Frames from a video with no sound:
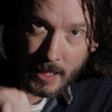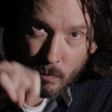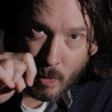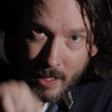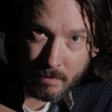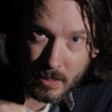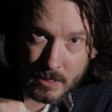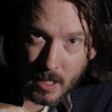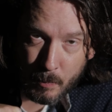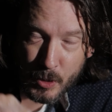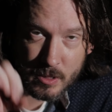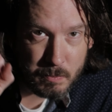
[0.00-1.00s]
Light Wedding
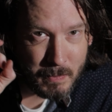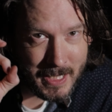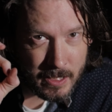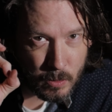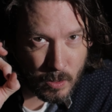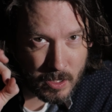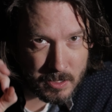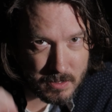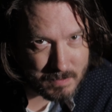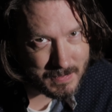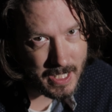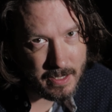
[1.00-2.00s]
Receptions mini
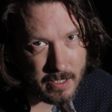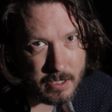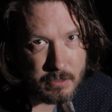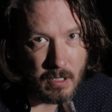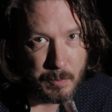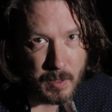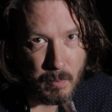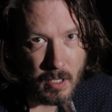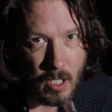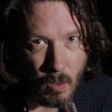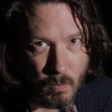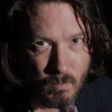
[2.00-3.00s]
course in the description
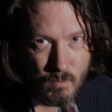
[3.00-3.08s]
below.